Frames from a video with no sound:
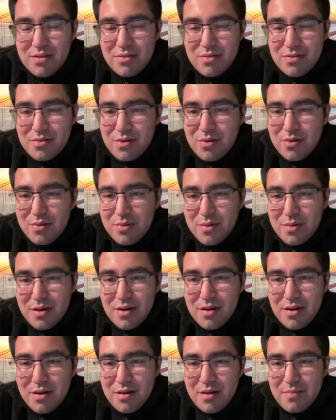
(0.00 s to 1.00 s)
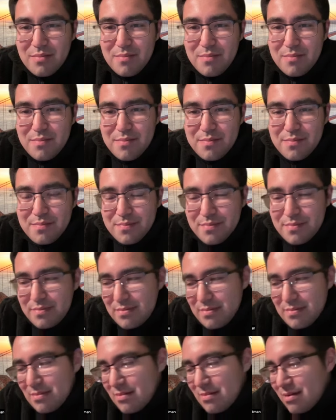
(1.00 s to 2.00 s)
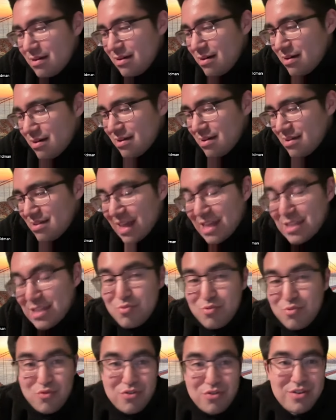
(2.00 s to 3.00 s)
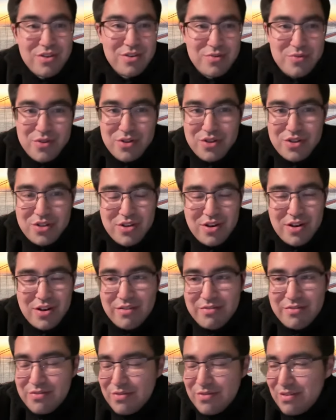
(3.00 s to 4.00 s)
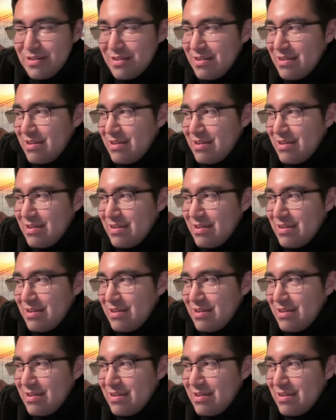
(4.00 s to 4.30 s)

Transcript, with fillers: I don't know. Um that's really really tough.